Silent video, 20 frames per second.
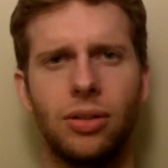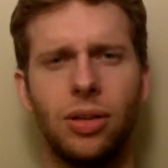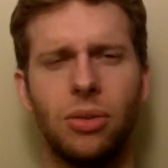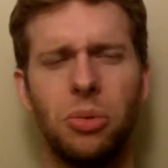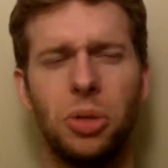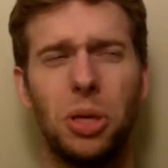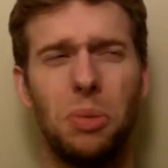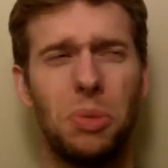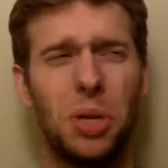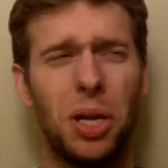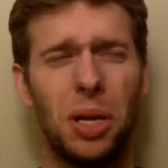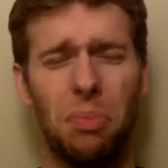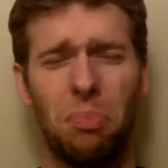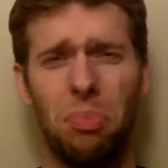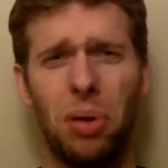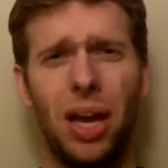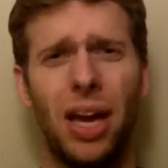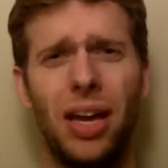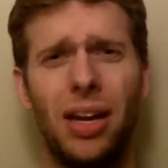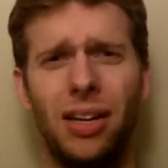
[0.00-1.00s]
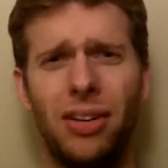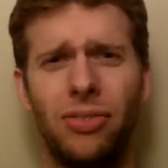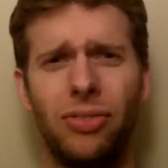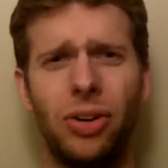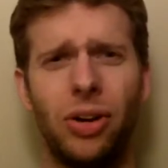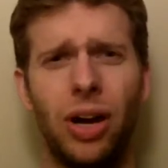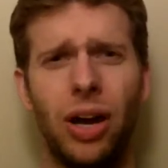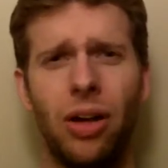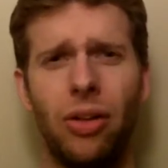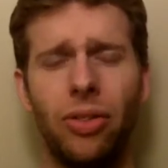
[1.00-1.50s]
They don't keep getting paid if
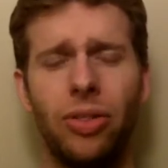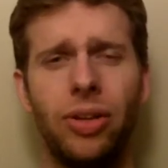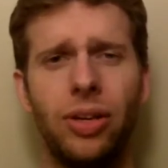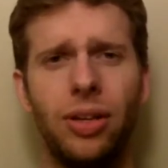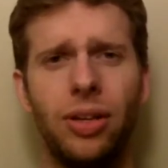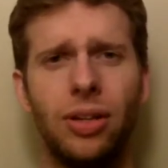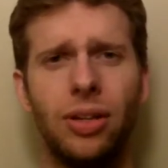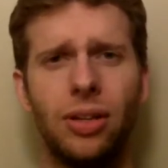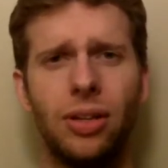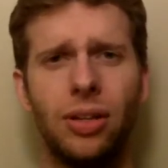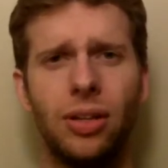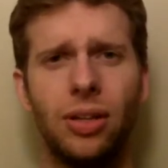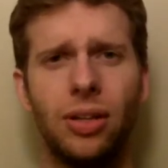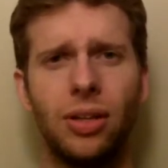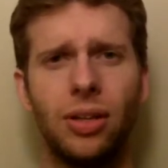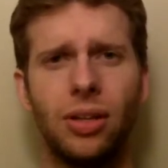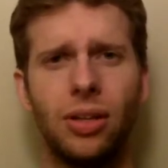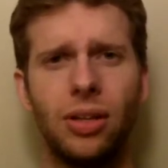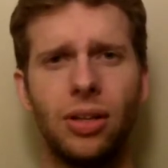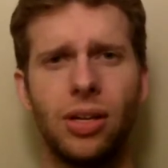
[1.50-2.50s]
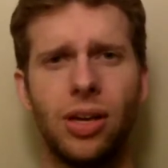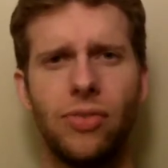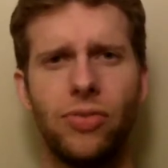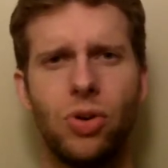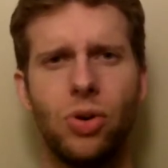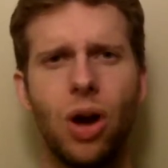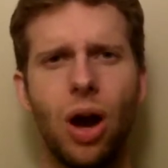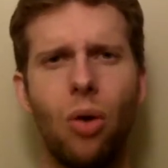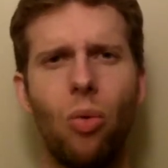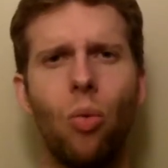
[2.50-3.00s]
you're healthy. If
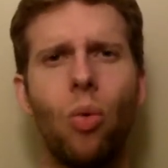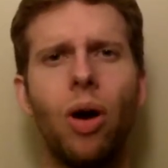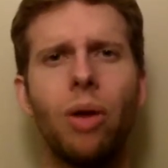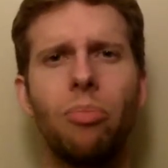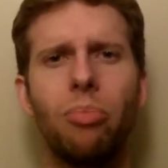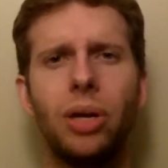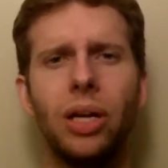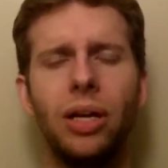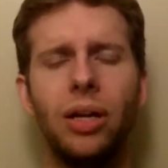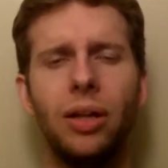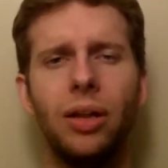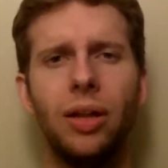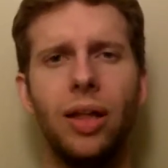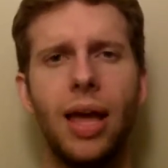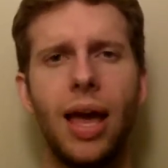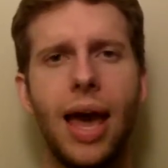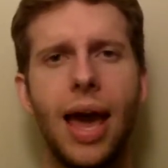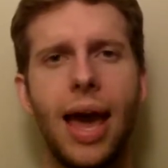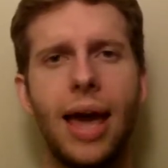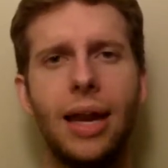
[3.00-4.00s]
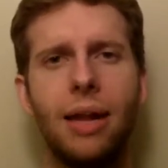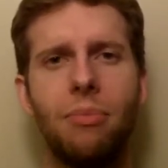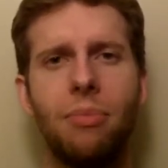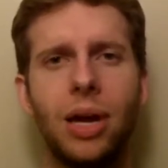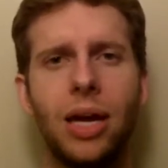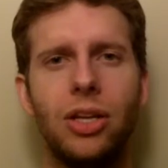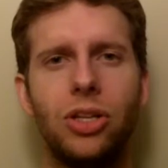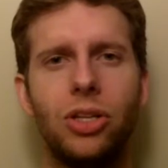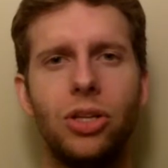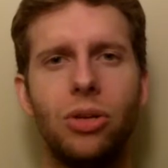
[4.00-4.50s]
you got one pill and it
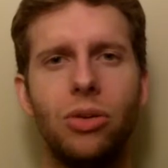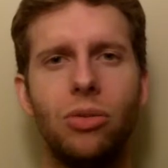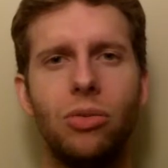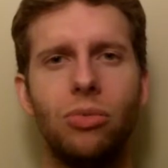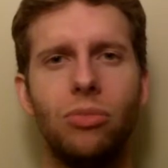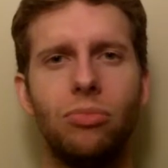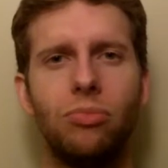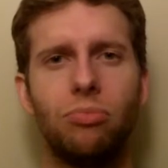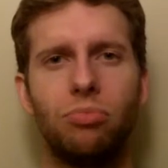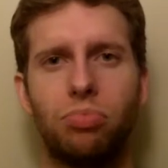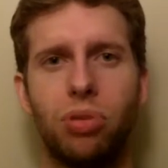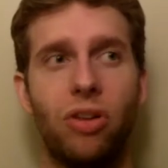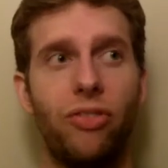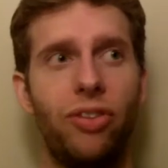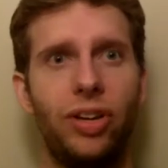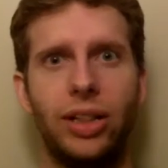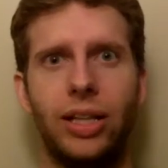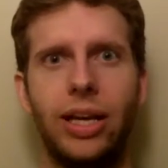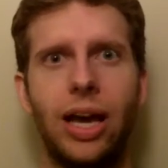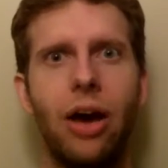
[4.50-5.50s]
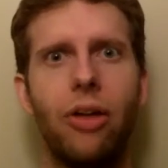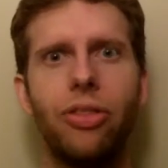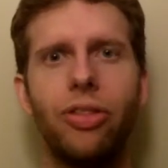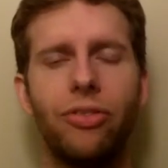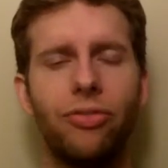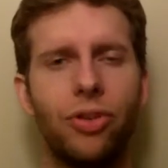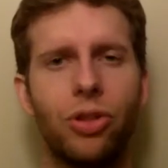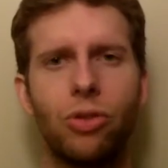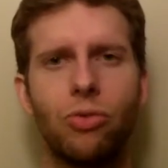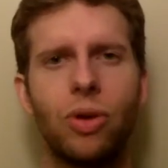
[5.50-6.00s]
made you perfectly
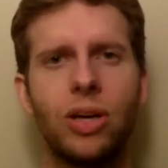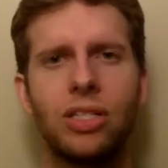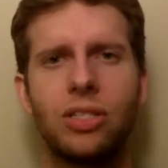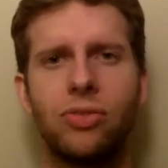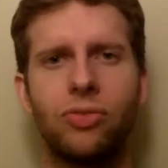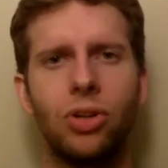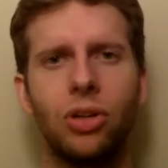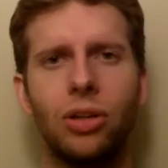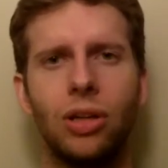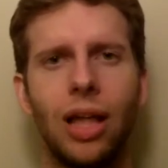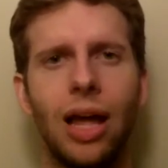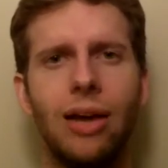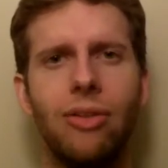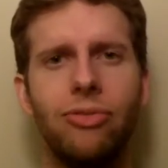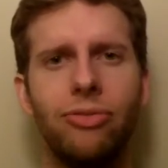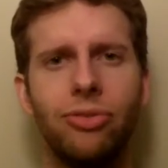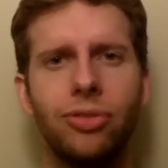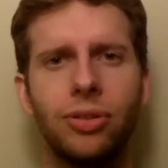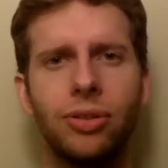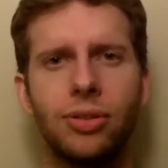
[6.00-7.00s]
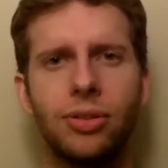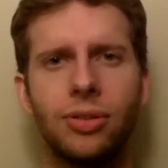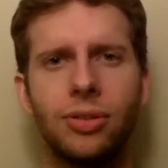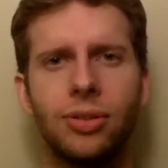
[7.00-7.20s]
healthy for the rest of your life,